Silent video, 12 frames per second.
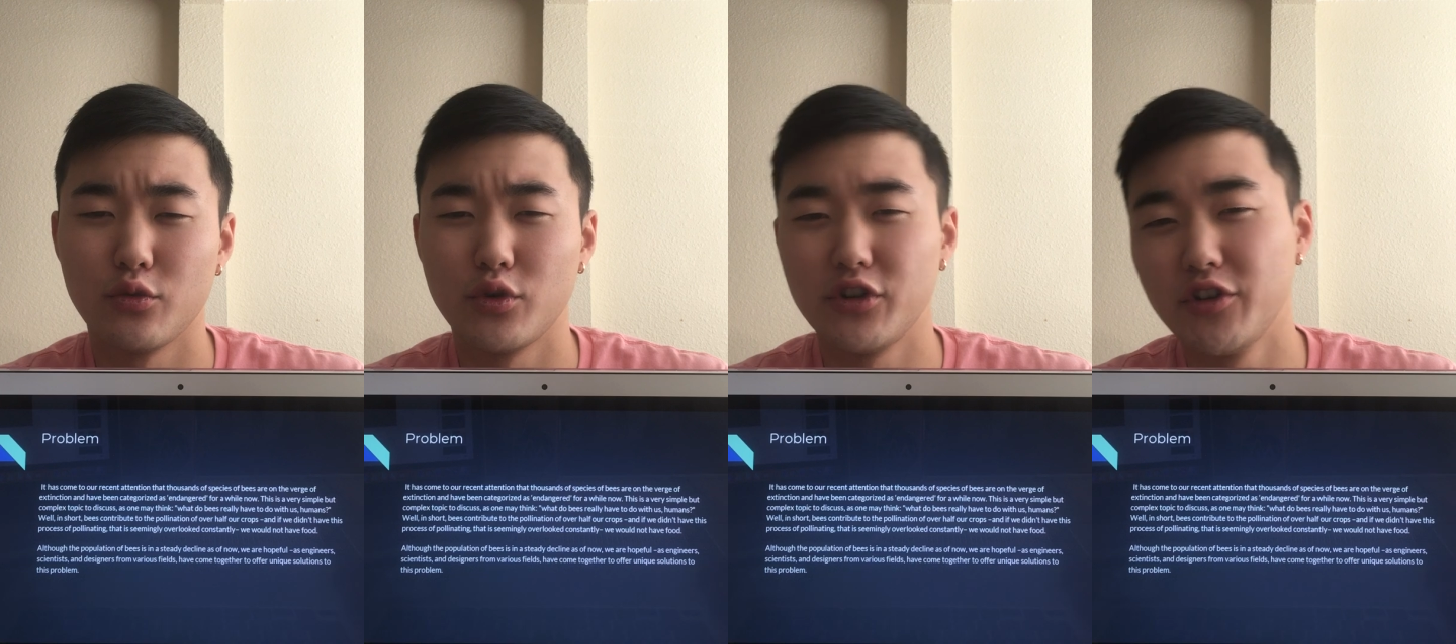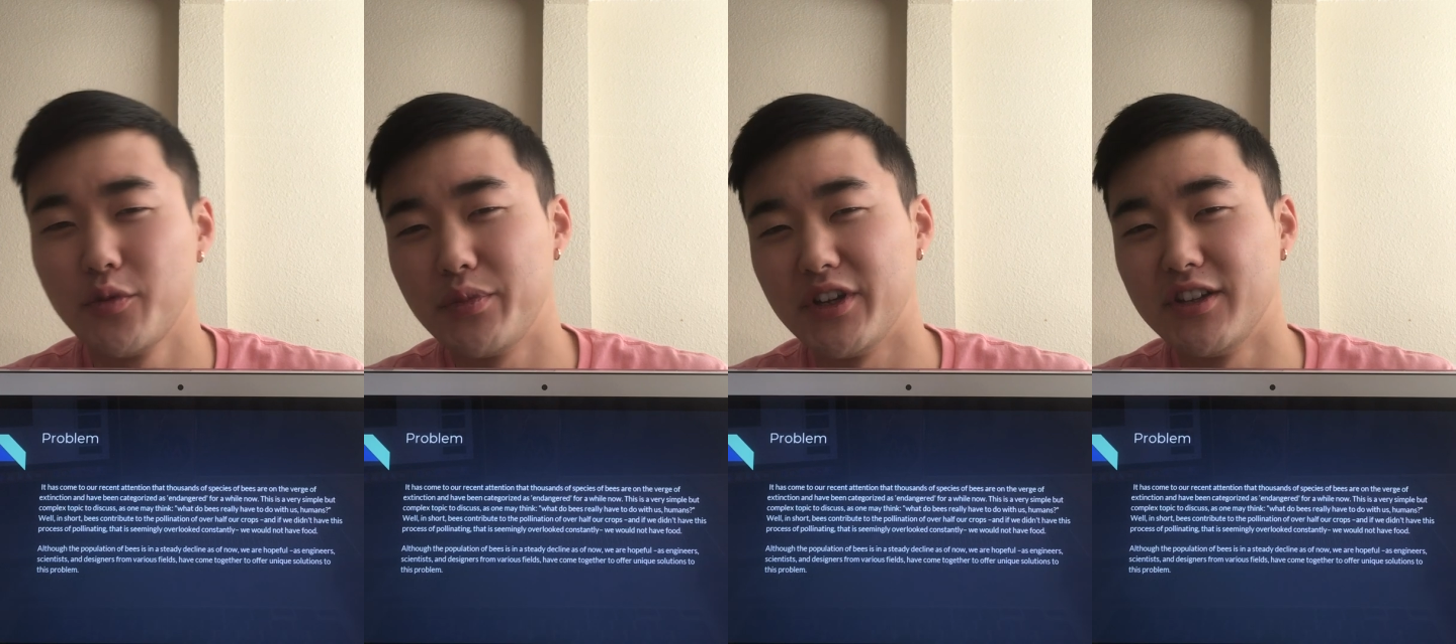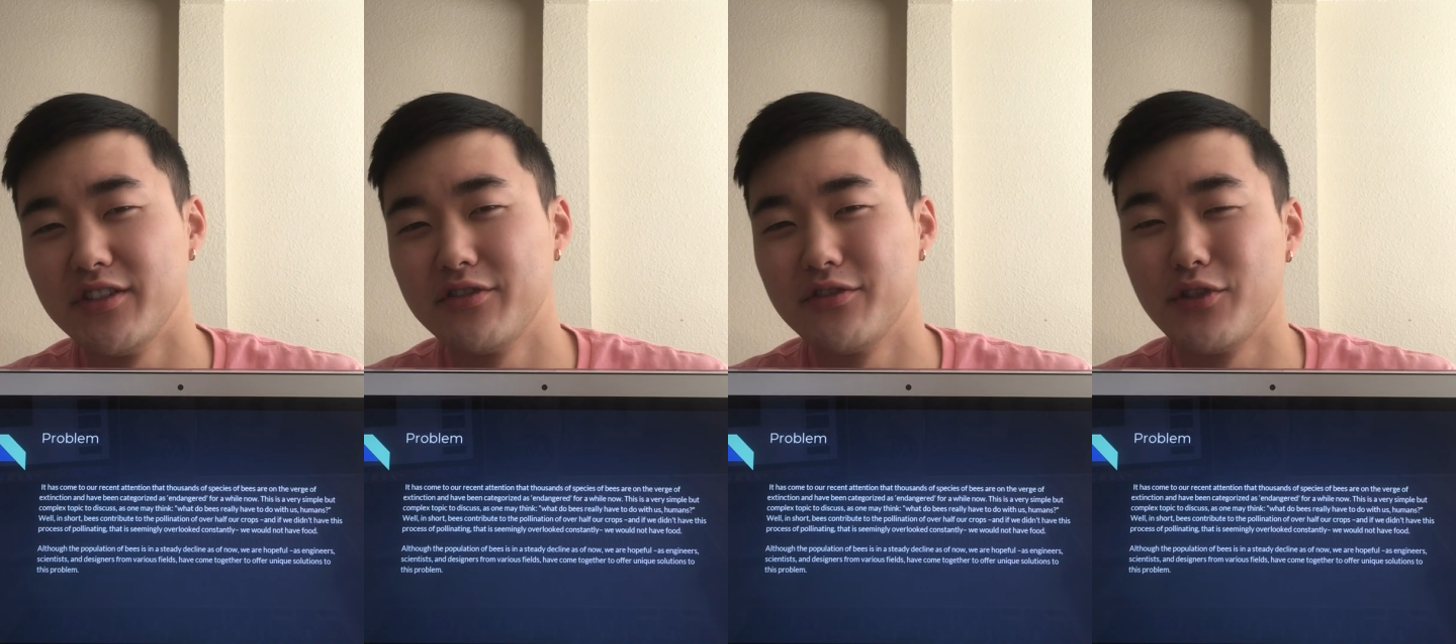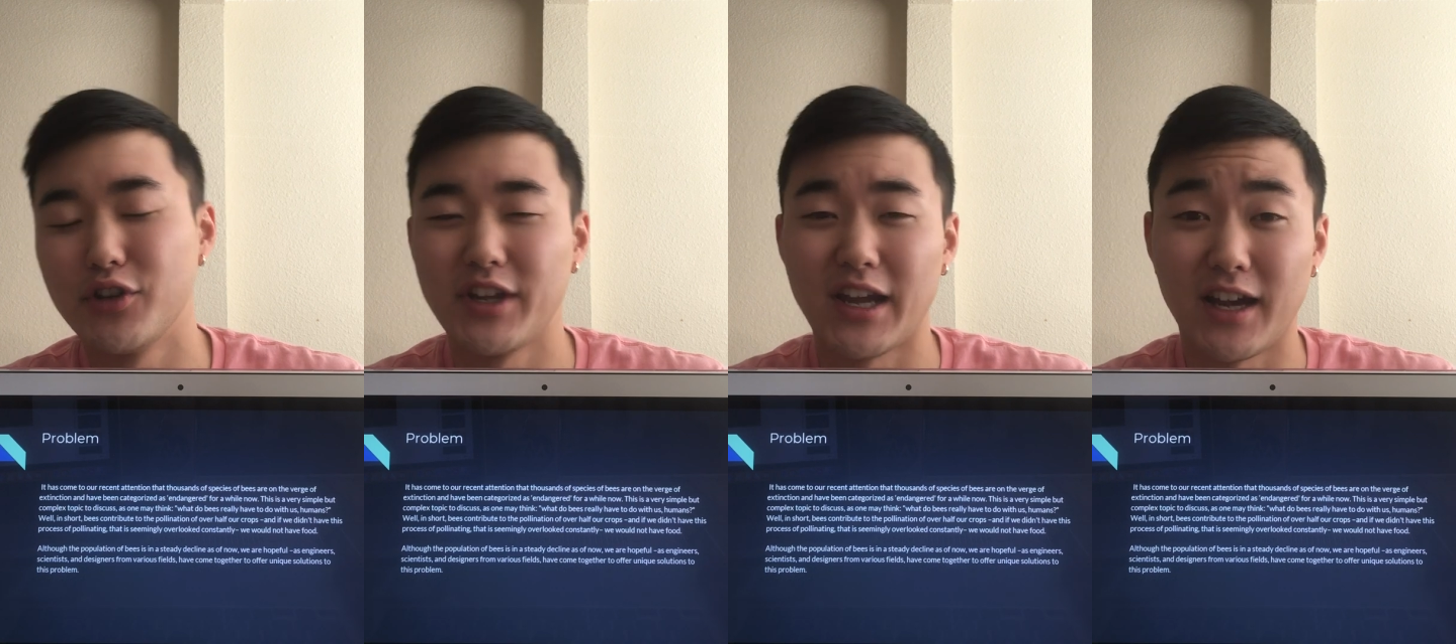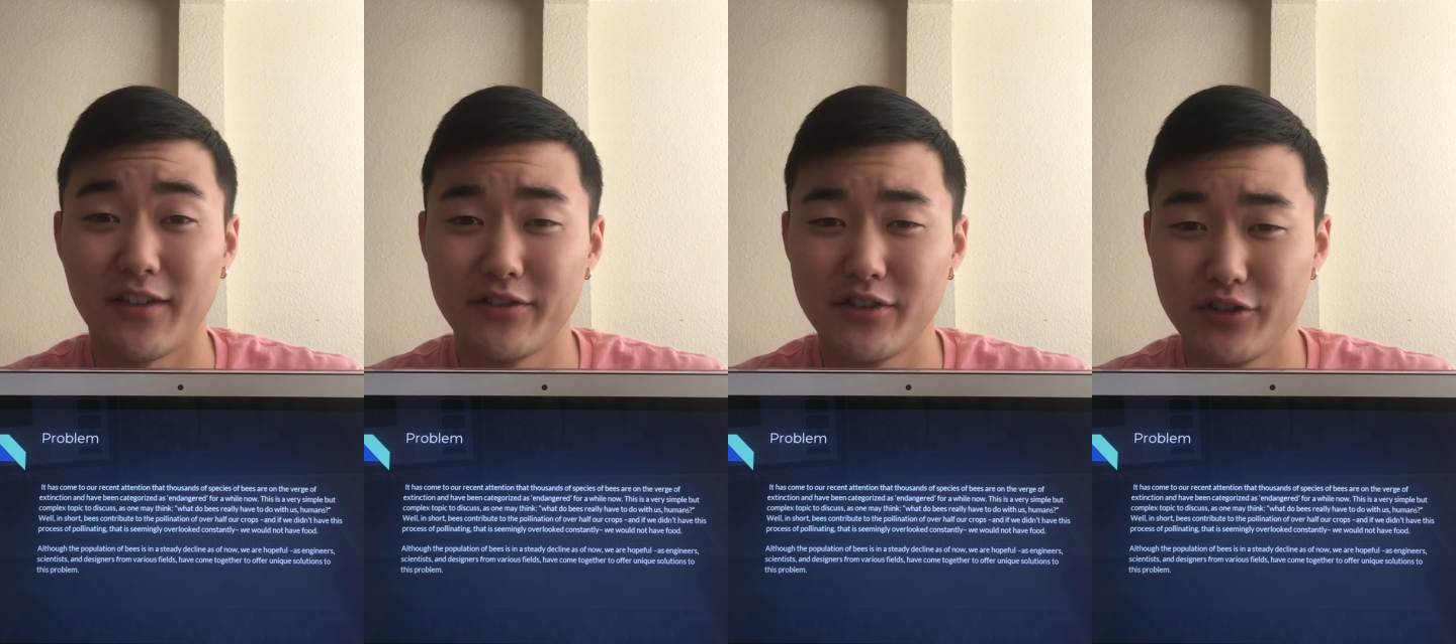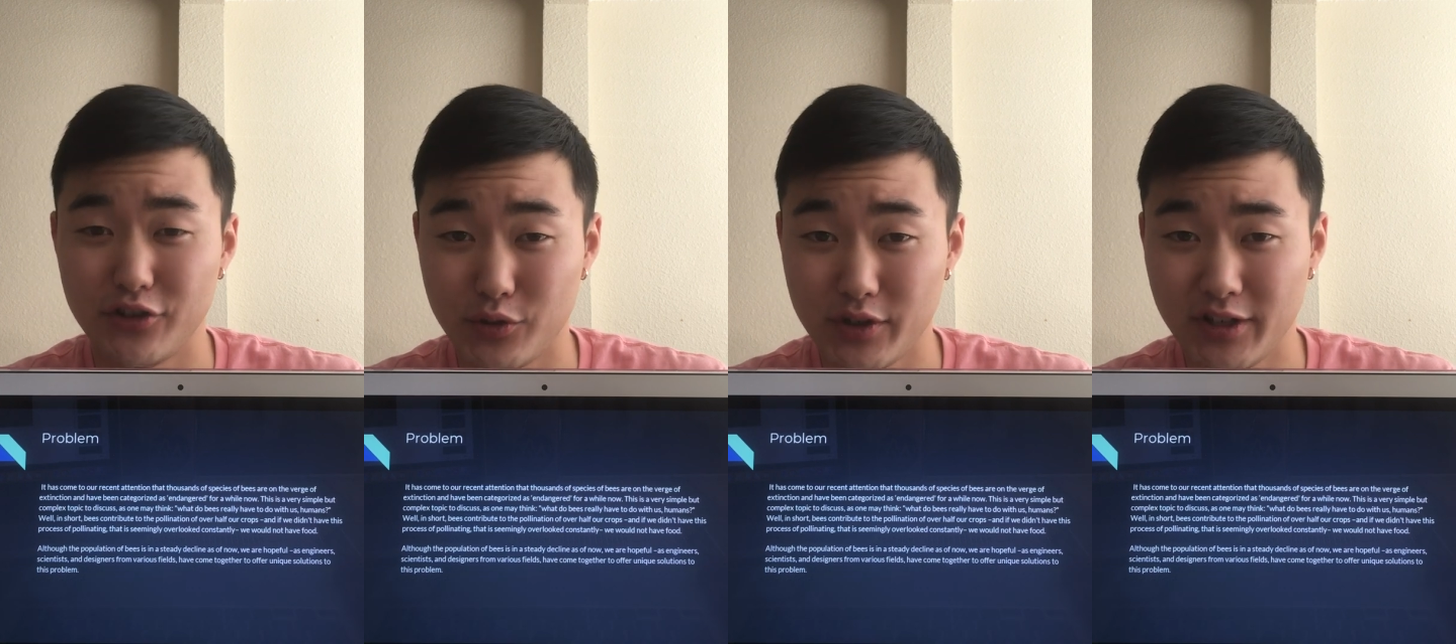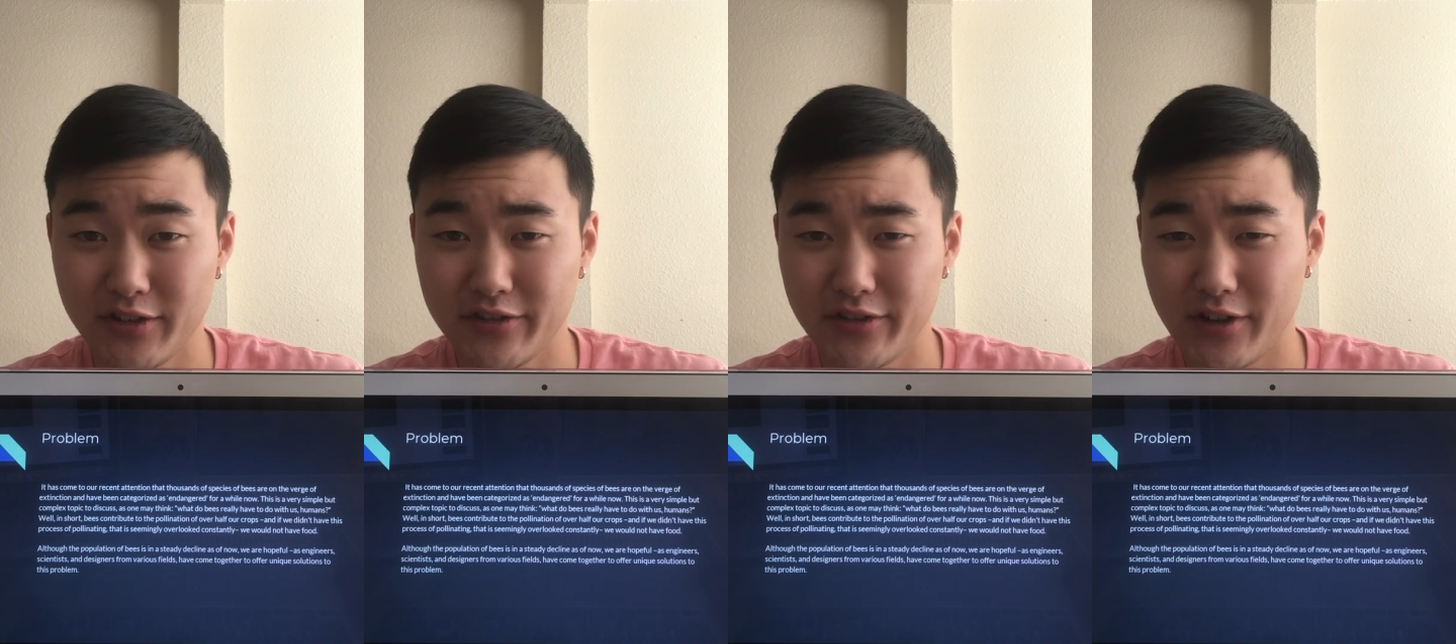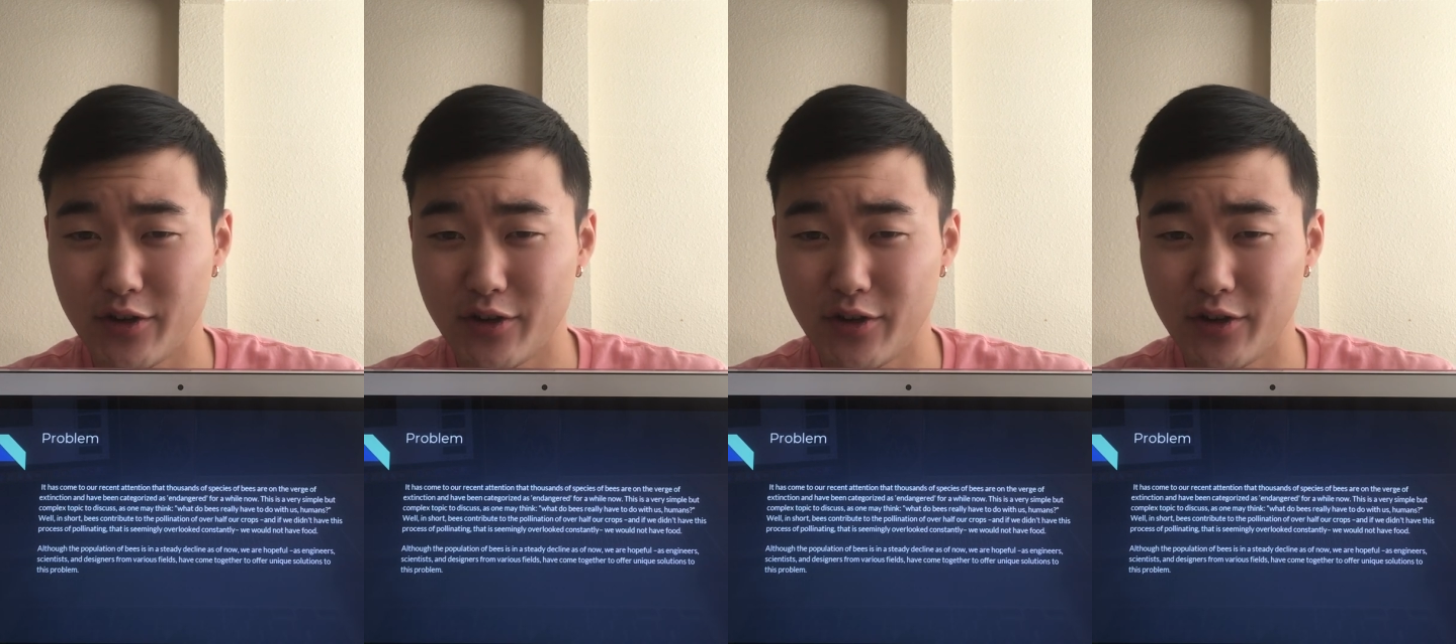what do the bees really have to do with us,